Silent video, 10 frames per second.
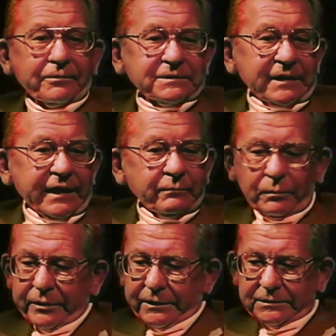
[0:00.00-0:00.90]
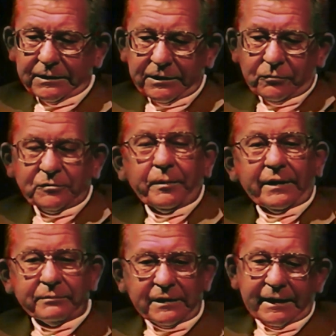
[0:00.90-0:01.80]
Bill Heron's name appears in the
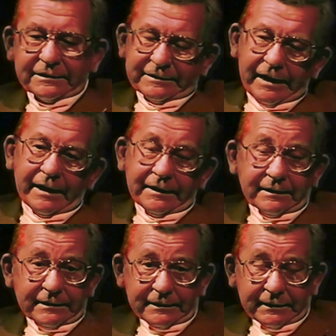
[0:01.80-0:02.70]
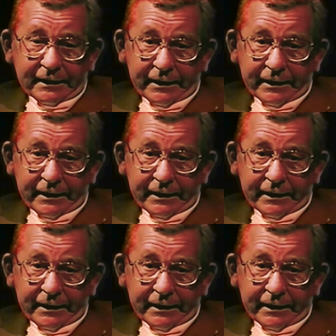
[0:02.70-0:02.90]
newspaper the next day,